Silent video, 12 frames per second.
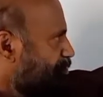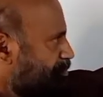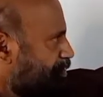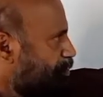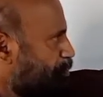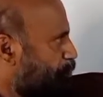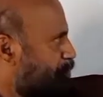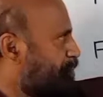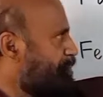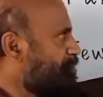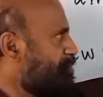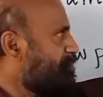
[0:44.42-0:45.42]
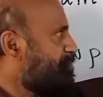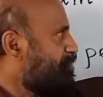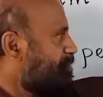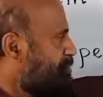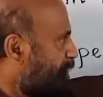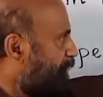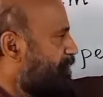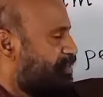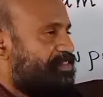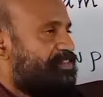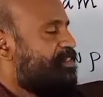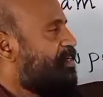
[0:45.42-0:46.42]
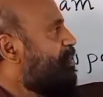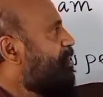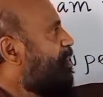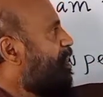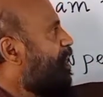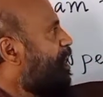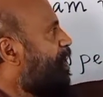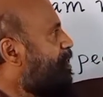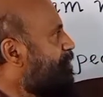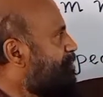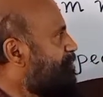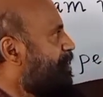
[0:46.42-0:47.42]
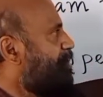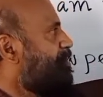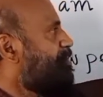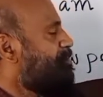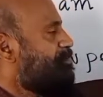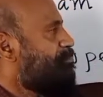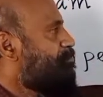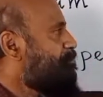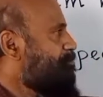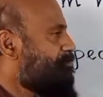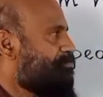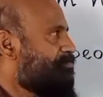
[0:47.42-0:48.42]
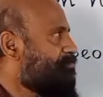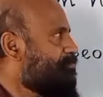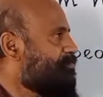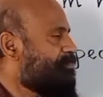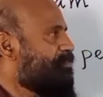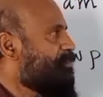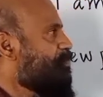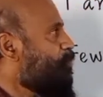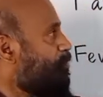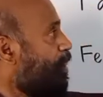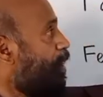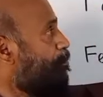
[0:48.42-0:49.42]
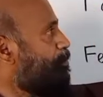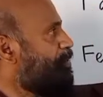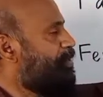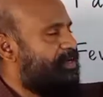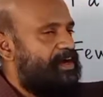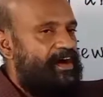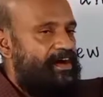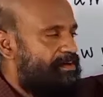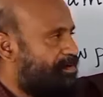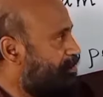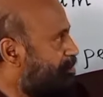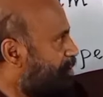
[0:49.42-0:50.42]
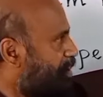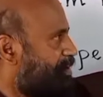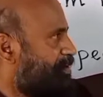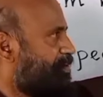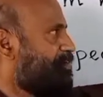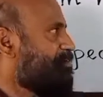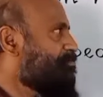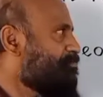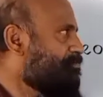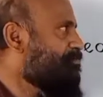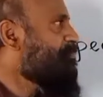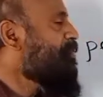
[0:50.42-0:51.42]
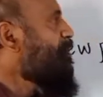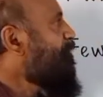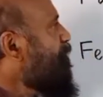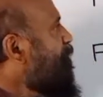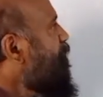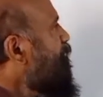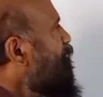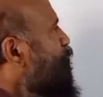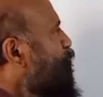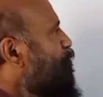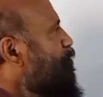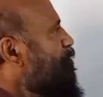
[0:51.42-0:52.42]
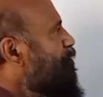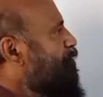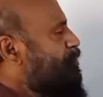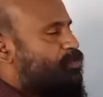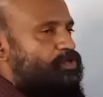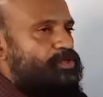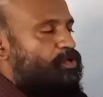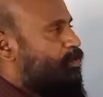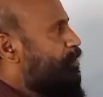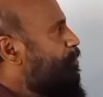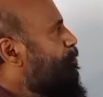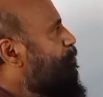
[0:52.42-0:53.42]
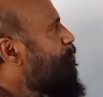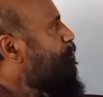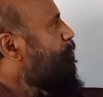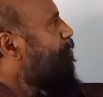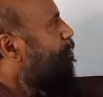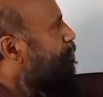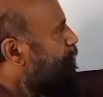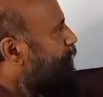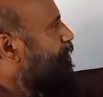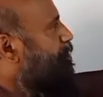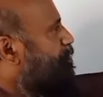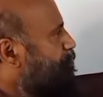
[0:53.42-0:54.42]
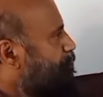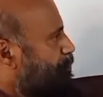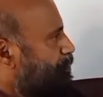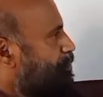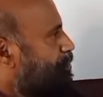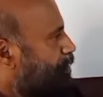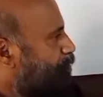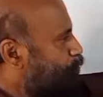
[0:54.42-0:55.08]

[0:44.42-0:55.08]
Then question tag is aren't I? Not aren't I. Aren't I? So this is not the only negative word. There are